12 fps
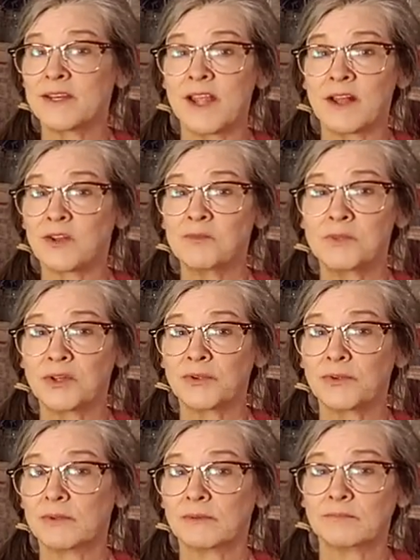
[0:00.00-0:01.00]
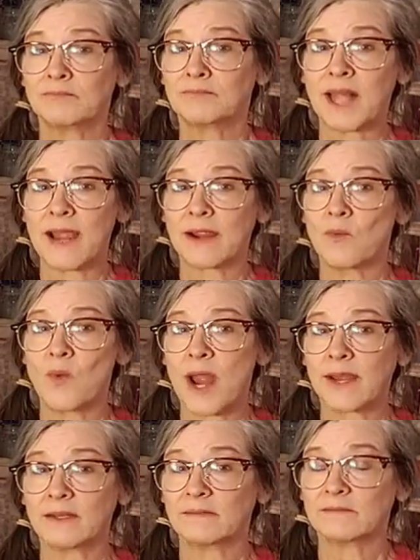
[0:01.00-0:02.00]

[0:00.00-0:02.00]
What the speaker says: yellow, blue, black, and white.